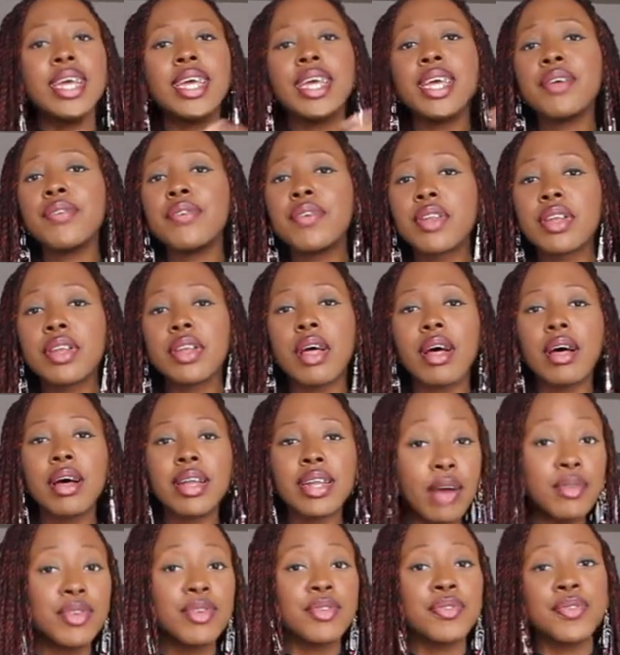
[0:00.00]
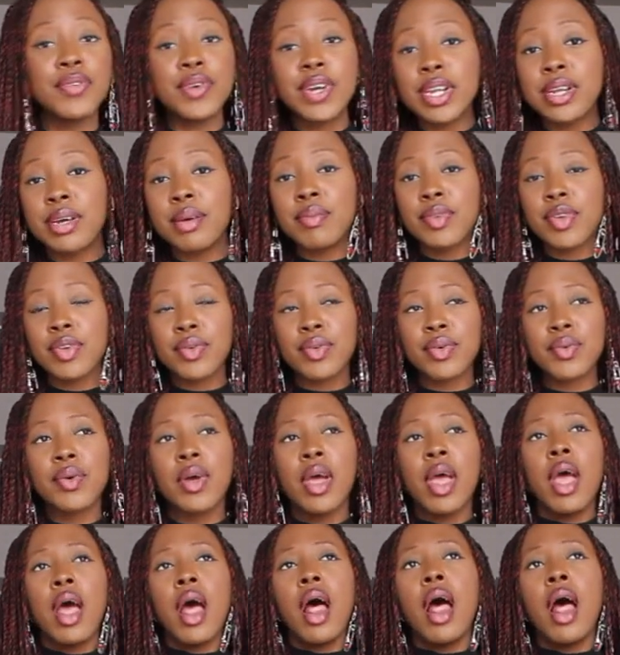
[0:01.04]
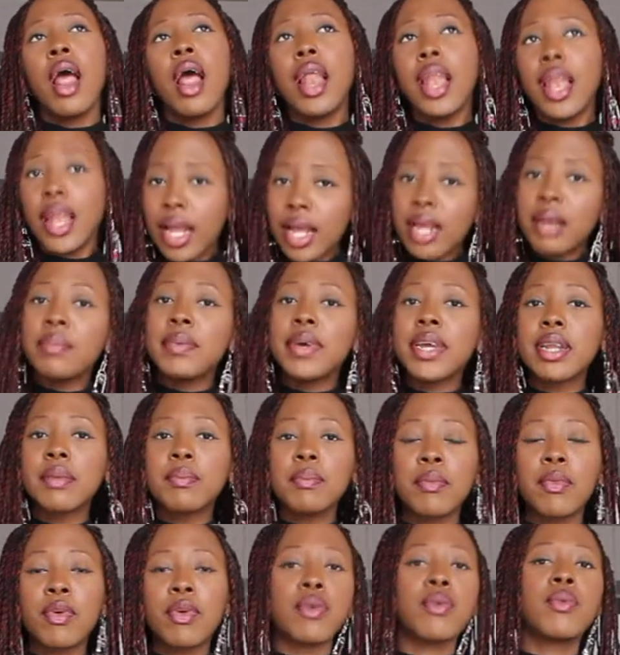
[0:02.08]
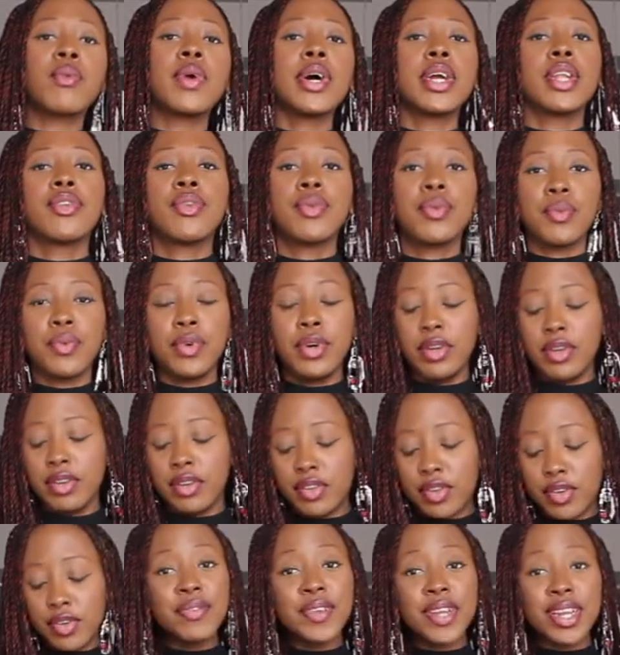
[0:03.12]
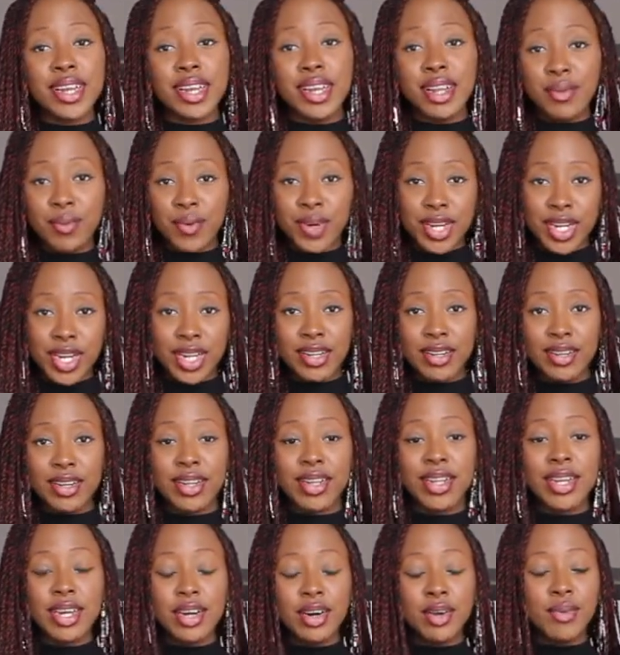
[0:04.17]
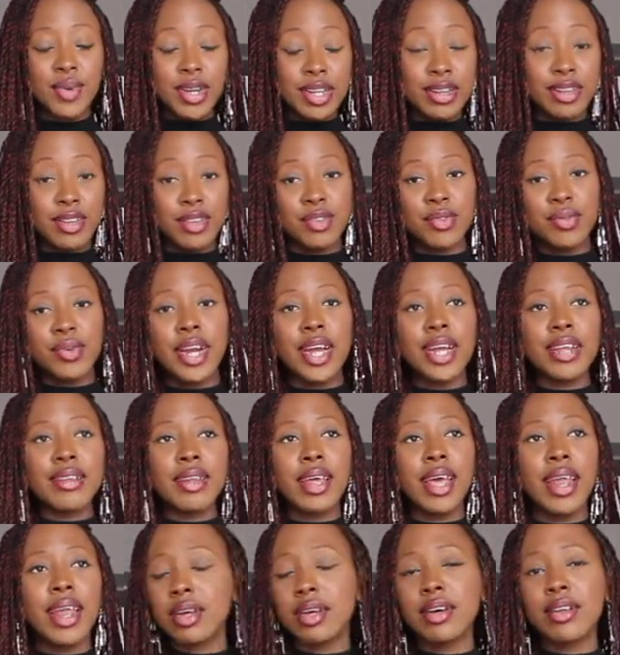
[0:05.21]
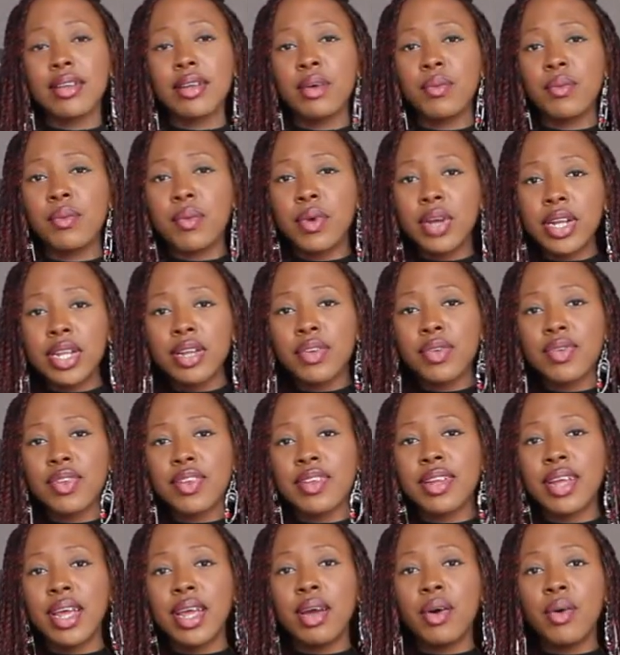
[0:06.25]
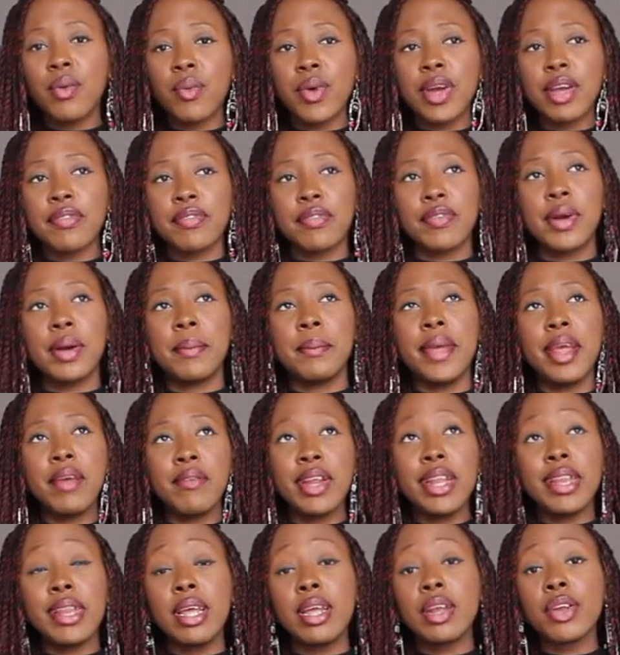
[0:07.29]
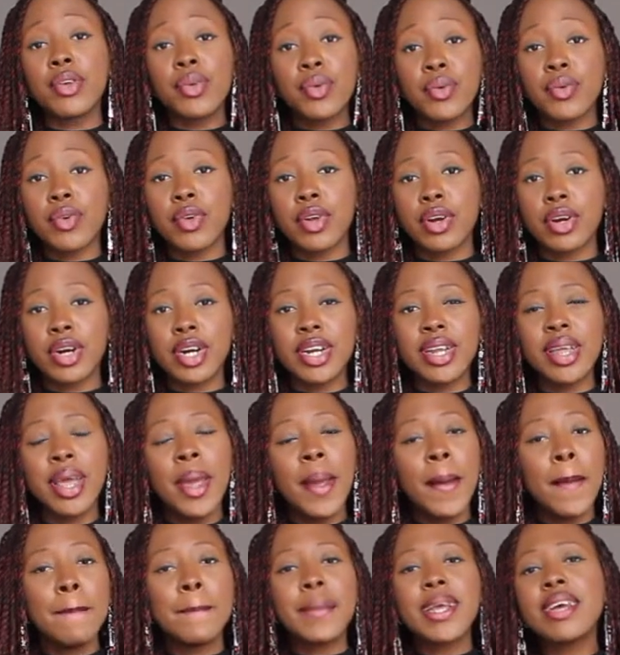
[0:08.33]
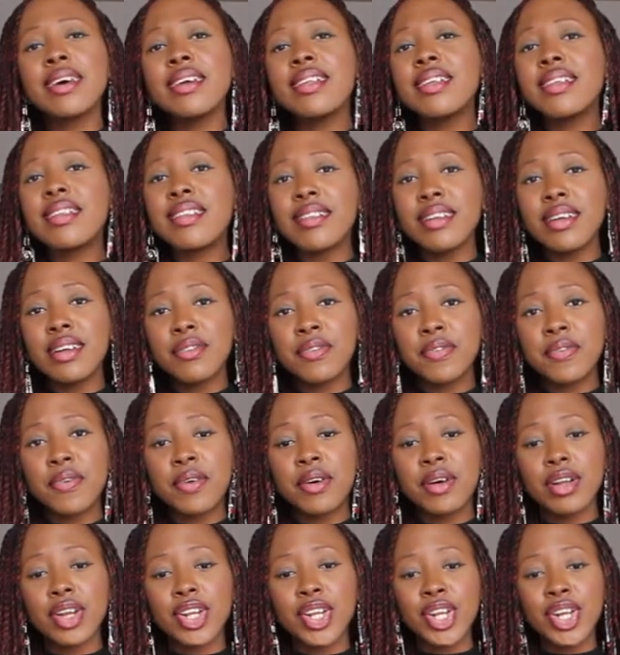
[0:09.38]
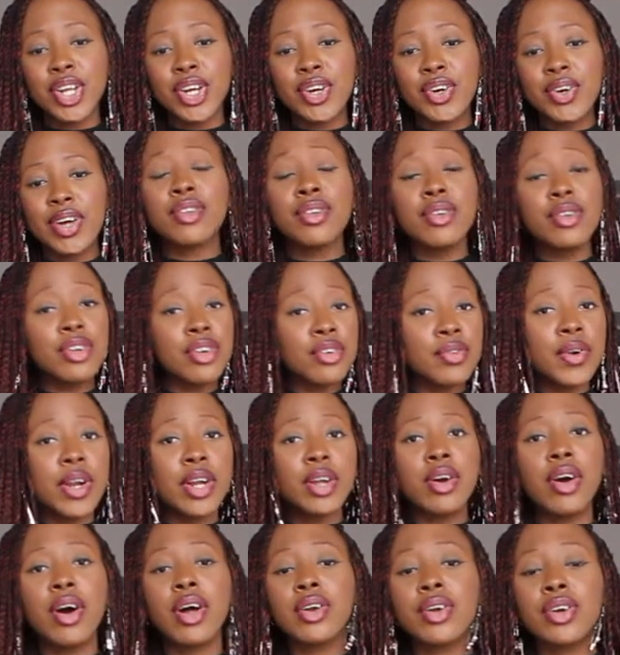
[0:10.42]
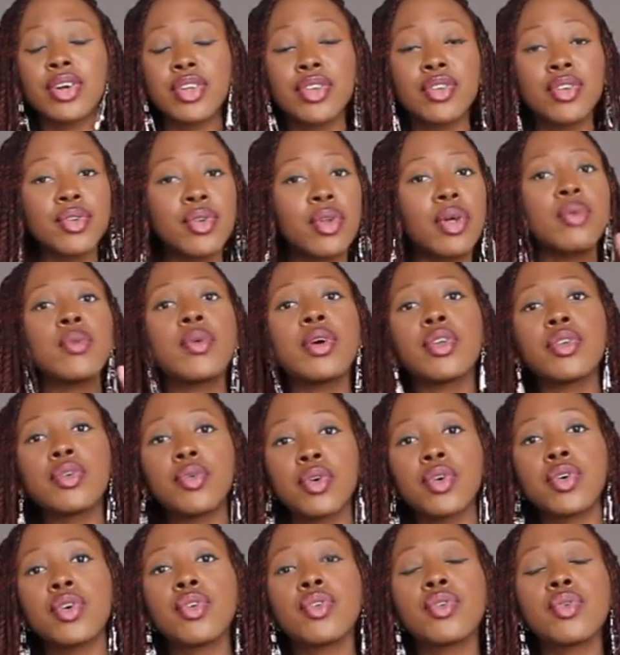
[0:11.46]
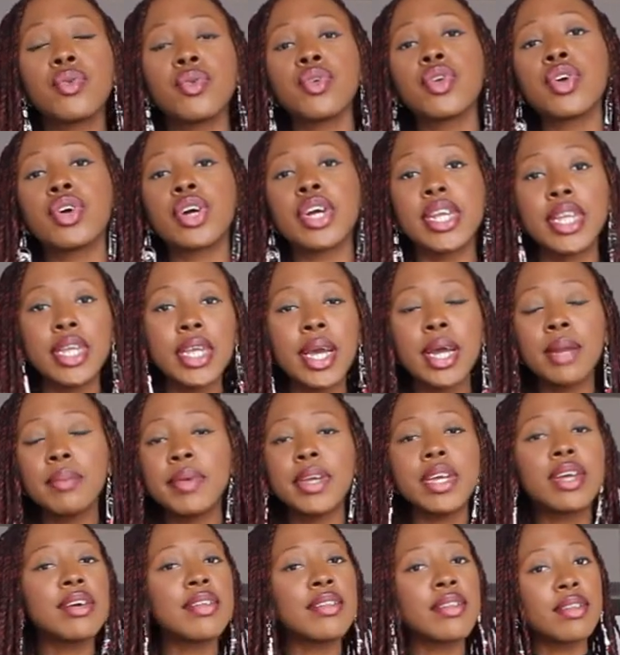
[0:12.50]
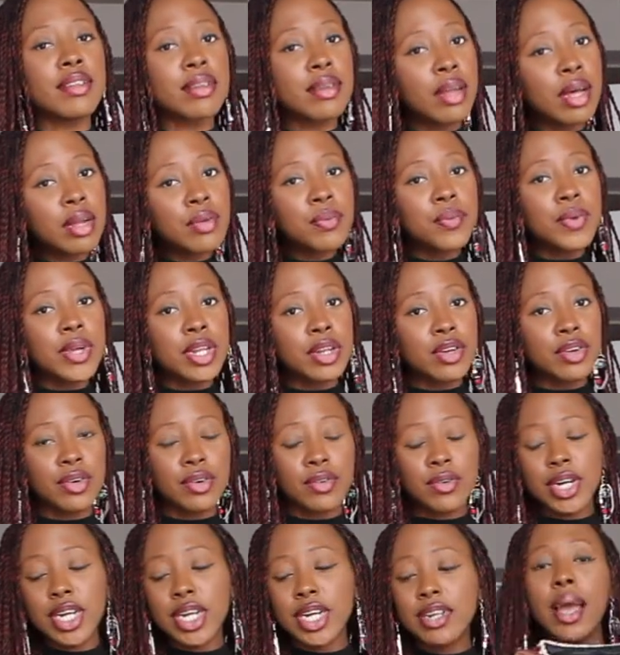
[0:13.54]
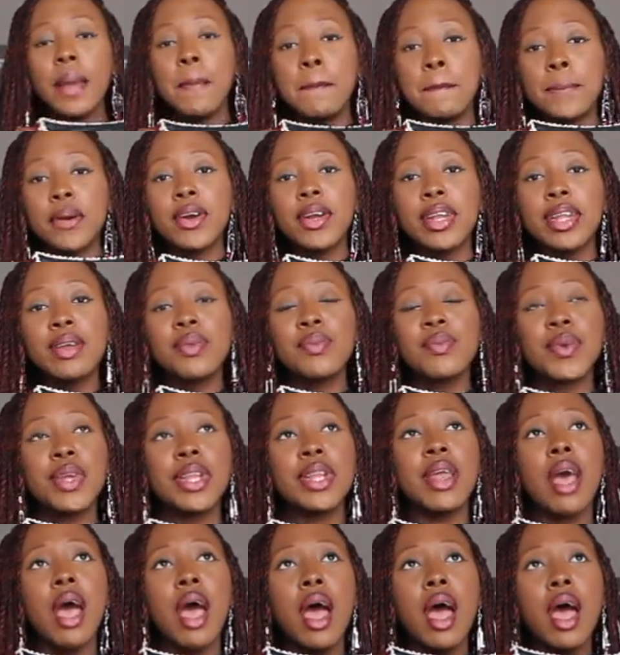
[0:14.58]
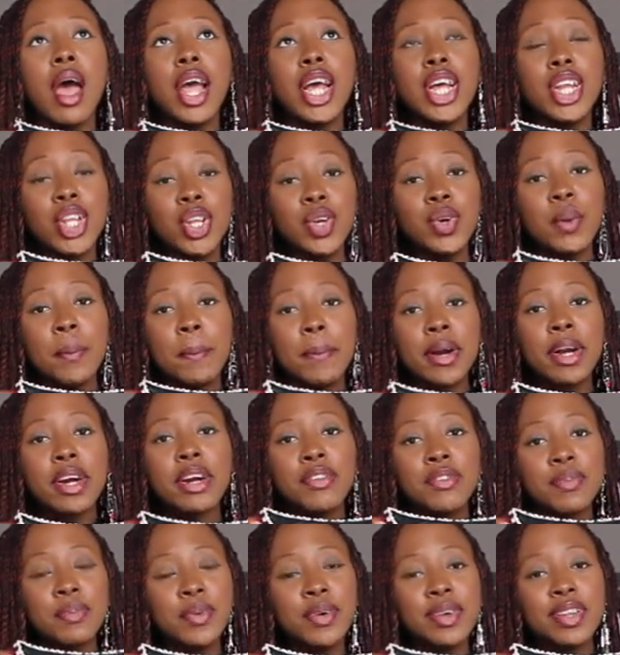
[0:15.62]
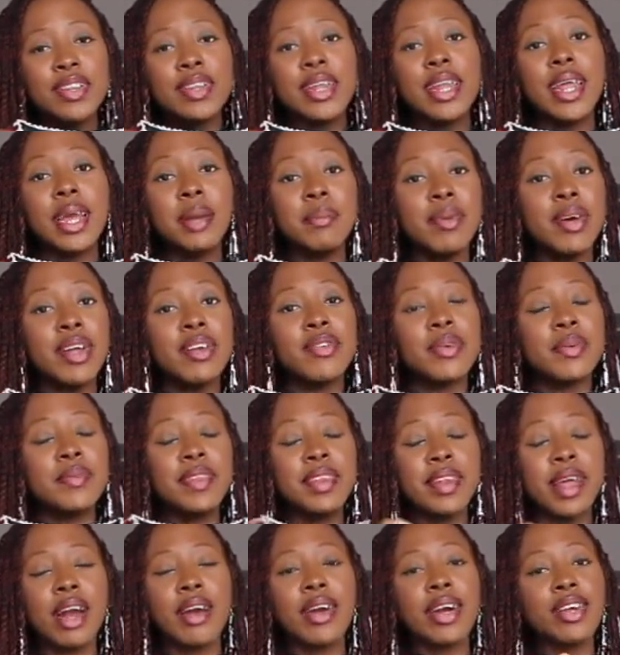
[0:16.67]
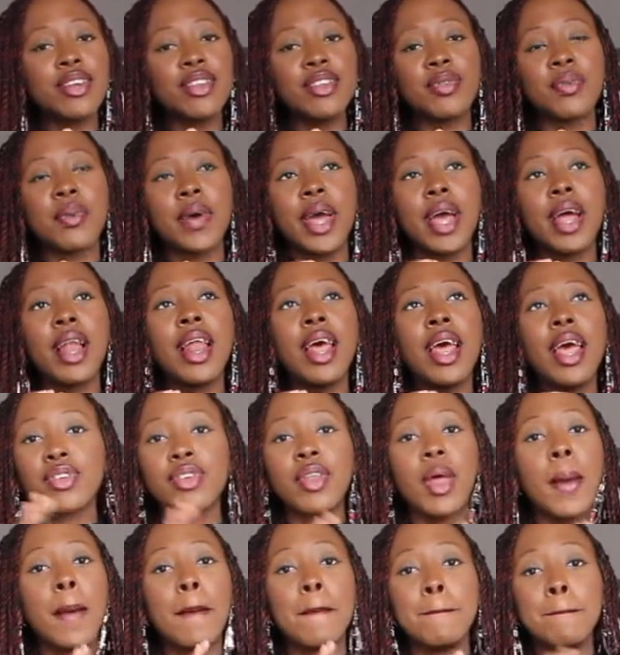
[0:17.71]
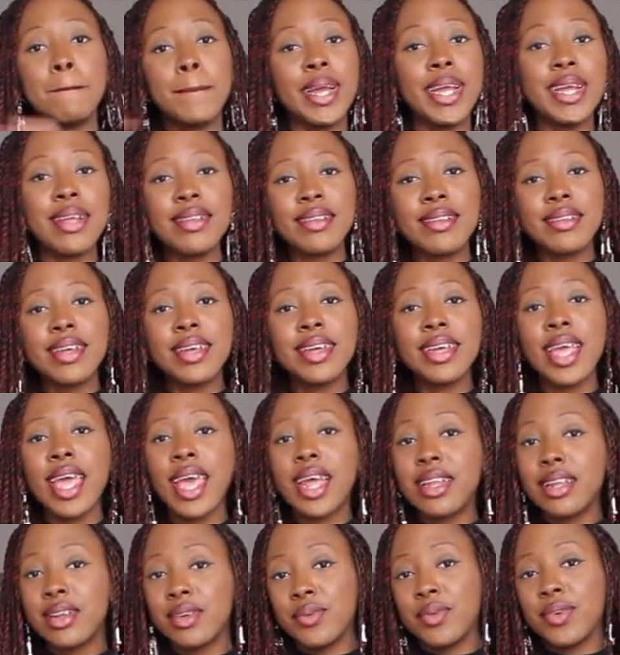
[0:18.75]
If you don't, have the freedom to do a little bit more what you want. So definitely what I did here with this dress, and because I wanted to stay away from everything too dark, because it's still fall, you know, it's neutral colors, you don't want to go too dark yet because it's not winter, right? I paired it with a new pair of boots that I bought from Zara as well. It was amazing, and it